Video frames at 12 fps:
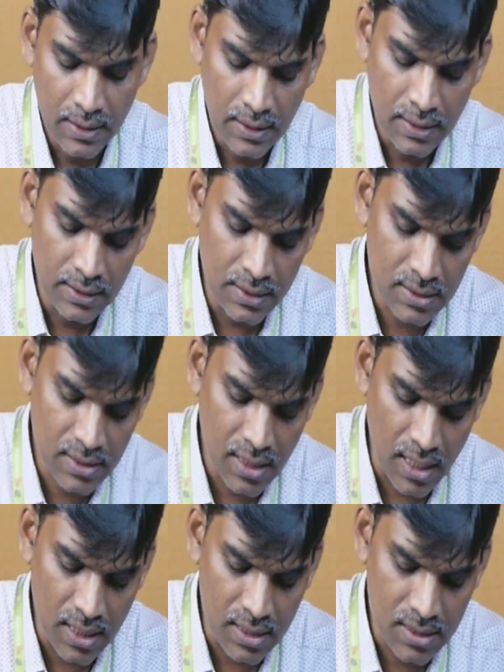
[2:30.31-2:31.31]
In this
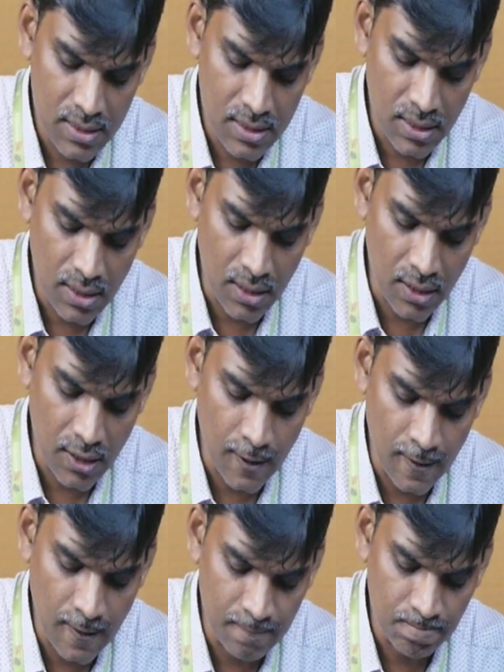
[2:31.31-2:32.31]
case
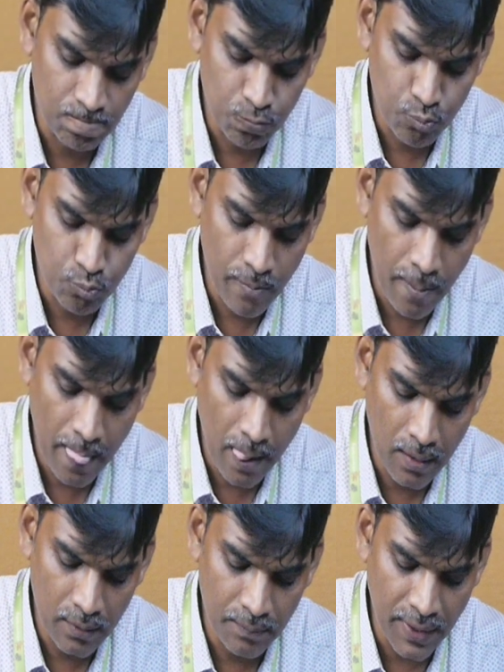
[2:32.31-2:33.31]

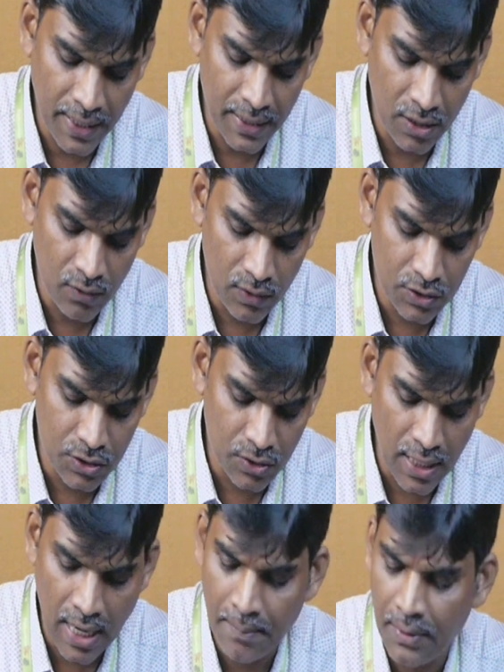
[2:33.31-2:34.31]
but I equal to 0,
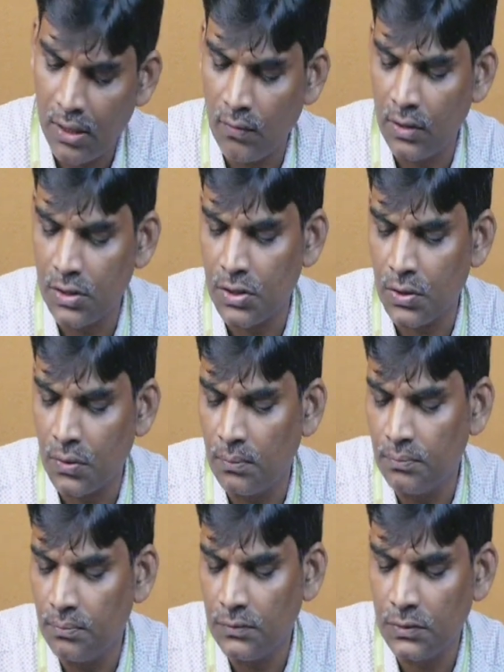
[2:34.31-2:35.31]
lambda equal to 0.
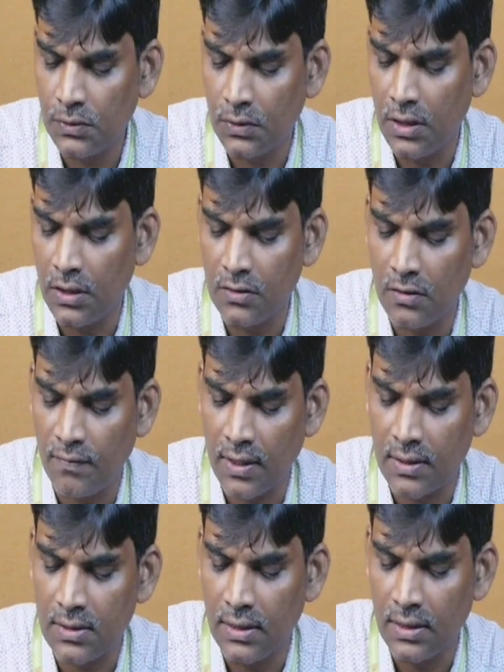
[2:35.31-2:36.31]
So, there is no
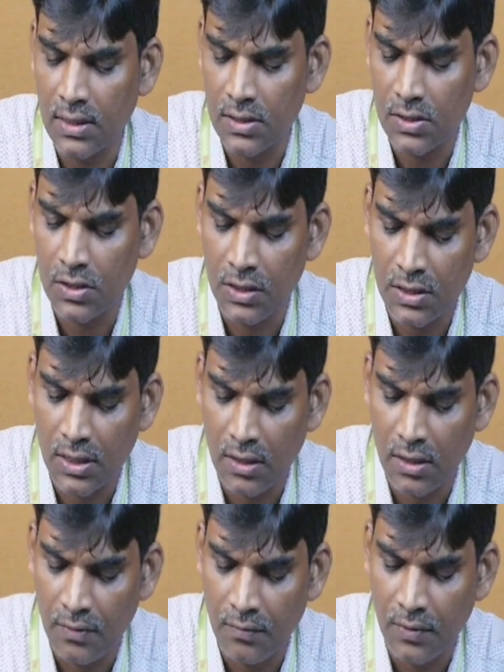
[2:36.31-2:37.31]
flux linkage,
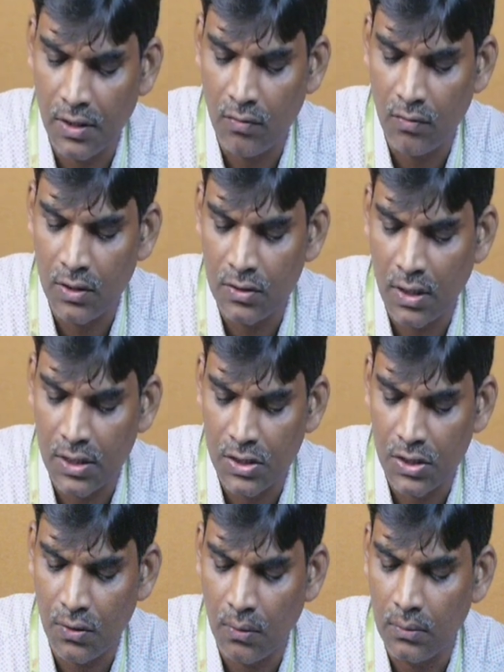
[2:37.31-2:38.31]
initially V equal to 0, I
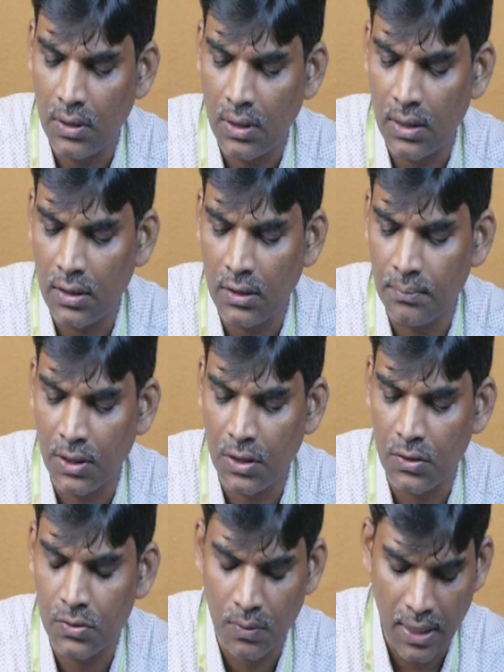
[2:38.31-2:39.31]
0, at that time there
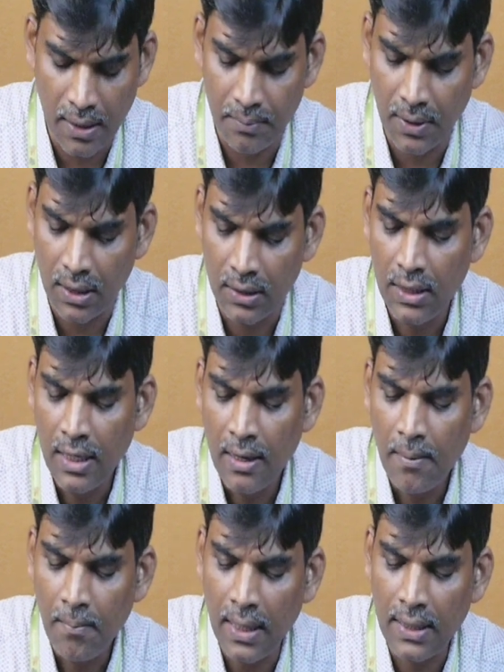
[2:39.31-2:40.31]
is no lambda,
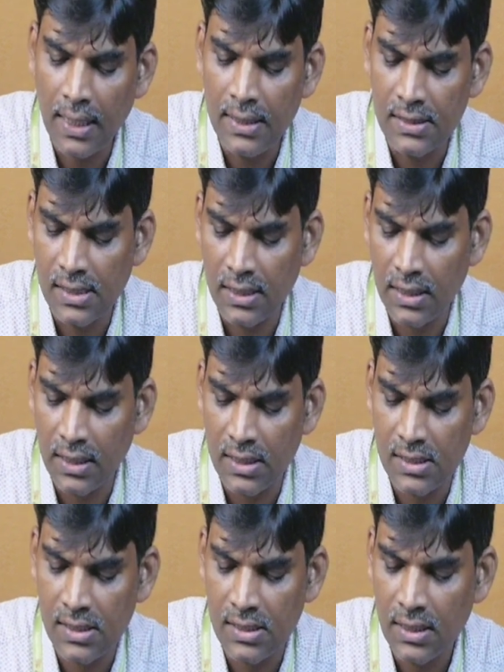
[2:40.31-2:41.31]
but I is
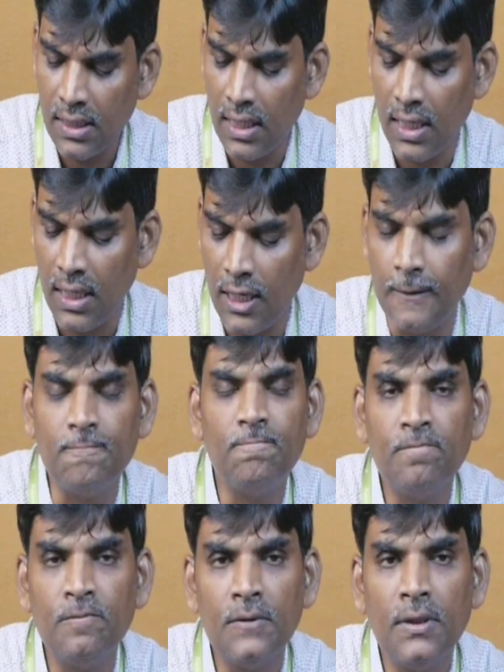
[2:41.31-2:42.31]
increase,
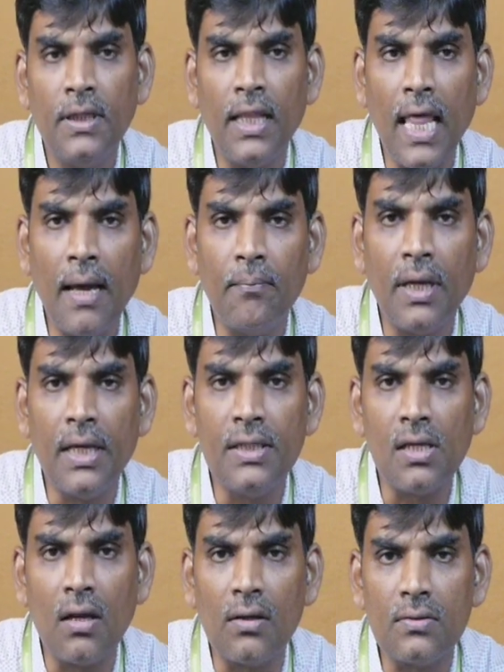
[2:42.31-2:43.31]
lambda
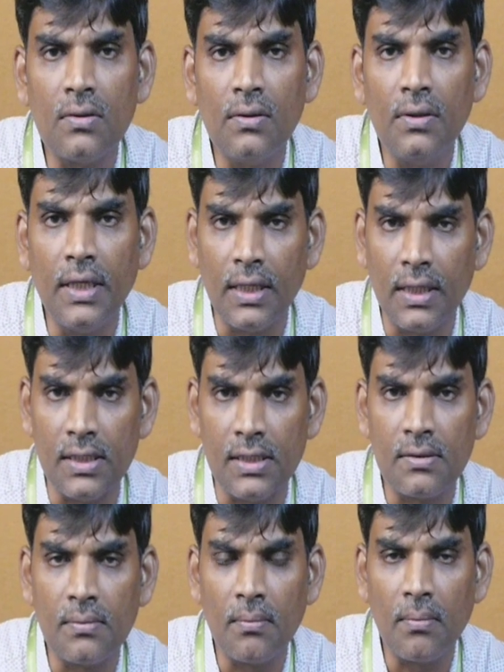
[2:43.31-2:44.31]
is also
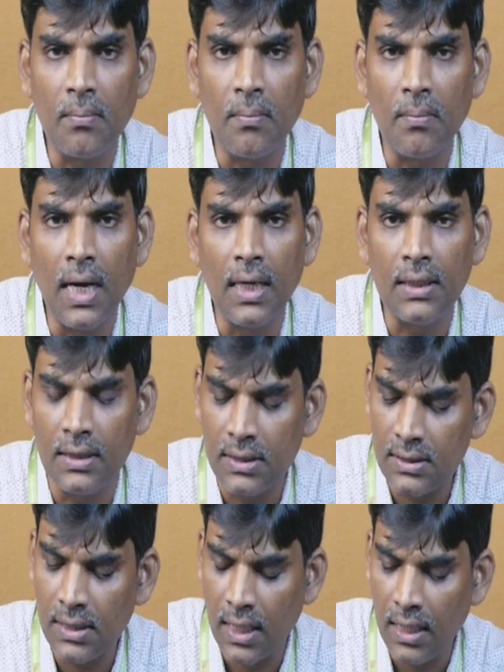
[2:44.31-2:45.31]
increase, but it
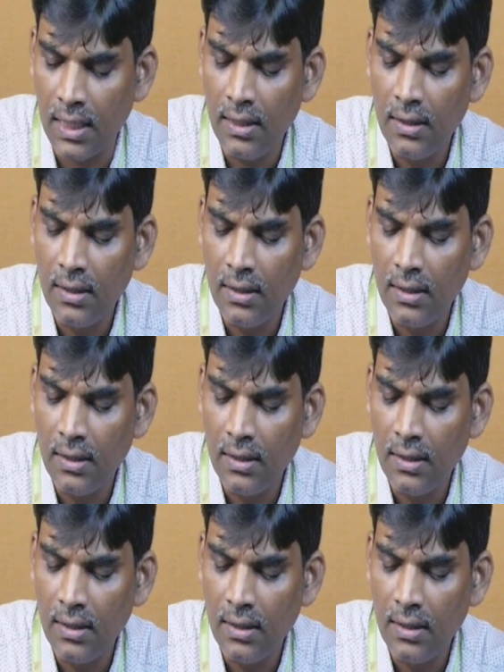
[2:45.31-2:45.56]
is a